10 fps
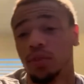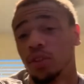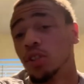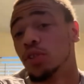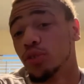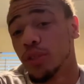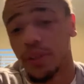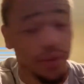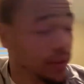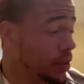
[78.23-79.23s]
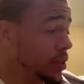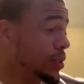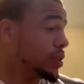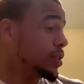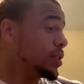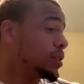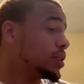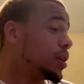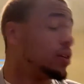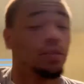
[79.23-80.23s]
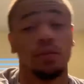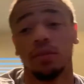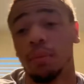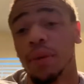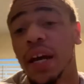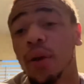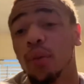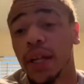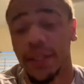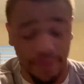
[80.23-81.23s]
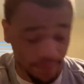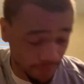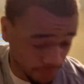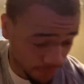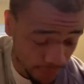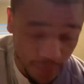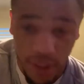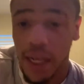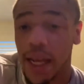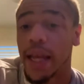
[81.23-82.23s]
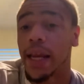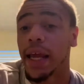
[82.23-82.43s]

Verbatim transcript: Children. So, I'm done with it. You